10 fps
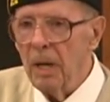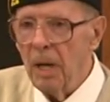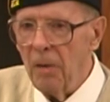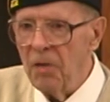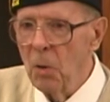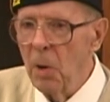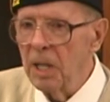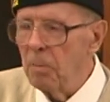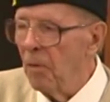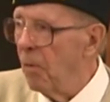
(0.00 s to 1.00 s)
a few
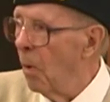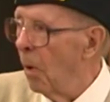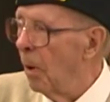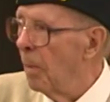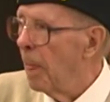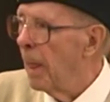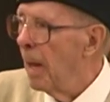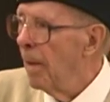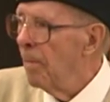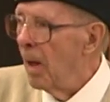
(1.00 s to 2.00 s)
weeks before
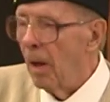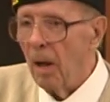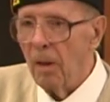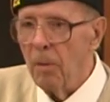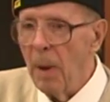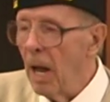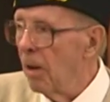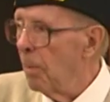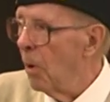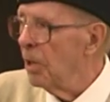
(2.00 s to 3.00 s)
uh, the Battle of
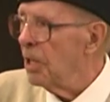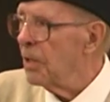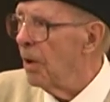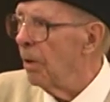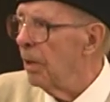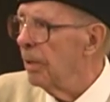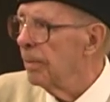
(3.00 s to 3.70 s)
the Bulletin started